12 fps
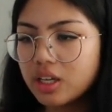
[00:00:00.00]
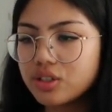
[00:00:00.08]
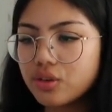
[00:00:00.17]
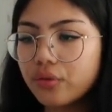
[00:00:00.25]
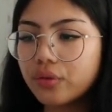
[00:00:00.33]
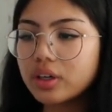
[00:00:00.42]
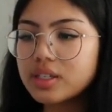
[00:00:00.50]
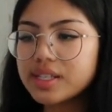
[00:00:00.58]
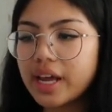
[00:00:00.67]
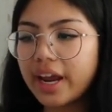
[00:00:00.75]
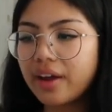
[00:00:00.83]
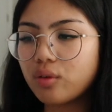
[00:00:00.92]
So first,
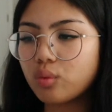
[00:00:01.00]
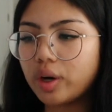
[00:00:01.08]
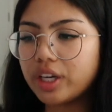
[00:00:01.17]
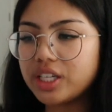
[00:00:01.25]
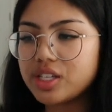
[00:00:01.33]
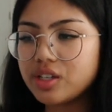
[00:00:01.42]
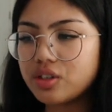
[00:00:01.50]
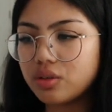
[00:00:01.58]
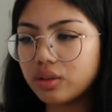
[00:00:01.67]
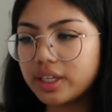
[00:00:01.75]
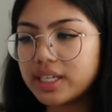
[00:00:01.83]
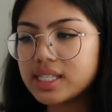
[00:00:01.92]
I have a running to-do
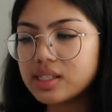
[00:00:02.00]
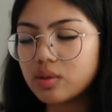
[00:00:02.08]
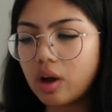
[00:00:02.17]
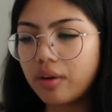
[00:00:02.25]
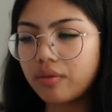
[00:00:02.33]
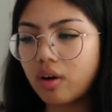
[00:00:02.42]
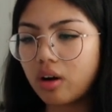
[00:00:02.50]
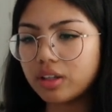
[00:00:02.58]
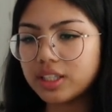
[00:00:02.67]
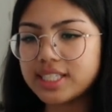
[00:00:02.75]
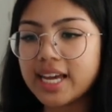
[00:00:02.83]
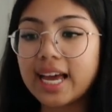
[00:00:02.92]
list of all
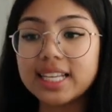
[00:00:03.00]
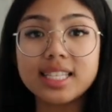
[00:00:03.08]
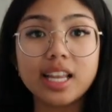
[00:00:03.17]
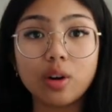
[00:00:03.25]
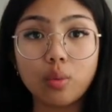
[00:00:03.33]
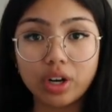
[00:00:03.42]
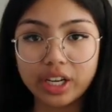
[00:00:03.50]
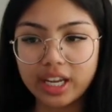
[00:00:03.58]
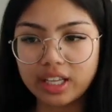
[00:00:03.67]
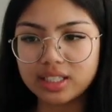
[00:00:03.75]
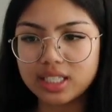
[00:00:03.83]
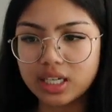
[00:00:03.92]
the tasks that I want to
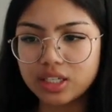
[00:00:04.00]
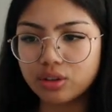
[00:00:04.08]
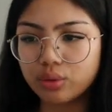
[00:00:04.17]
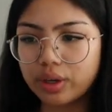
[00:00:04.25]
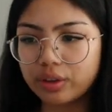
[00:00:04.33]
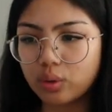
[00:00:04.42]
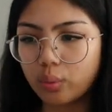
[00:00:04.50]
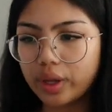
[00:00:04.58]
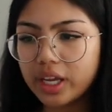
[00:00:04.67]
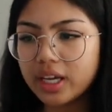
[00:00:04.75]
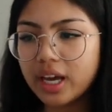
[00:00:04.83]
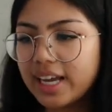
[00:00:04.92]
get done throughout the week.